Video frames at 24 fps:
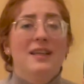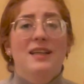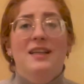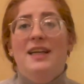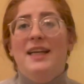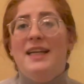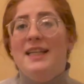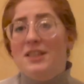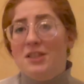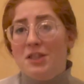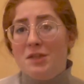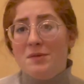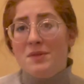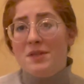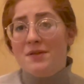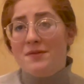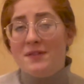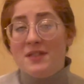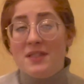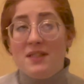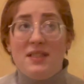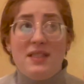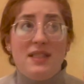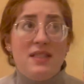In terms of
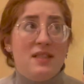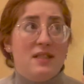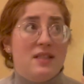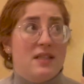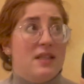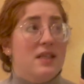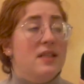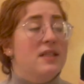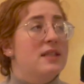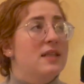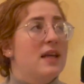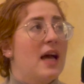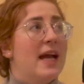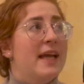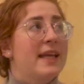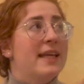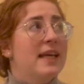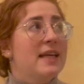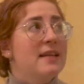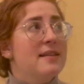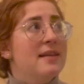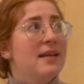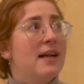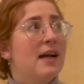statistics, I
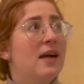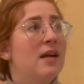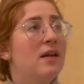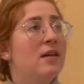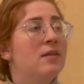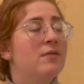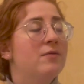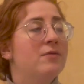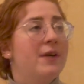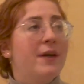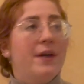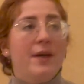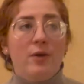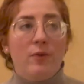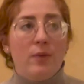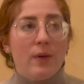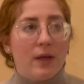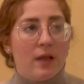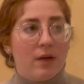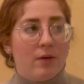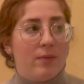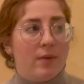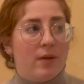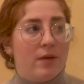guess that I'll very
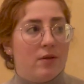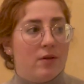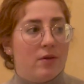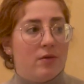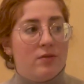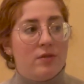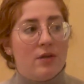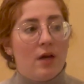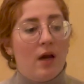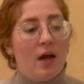quickly run those.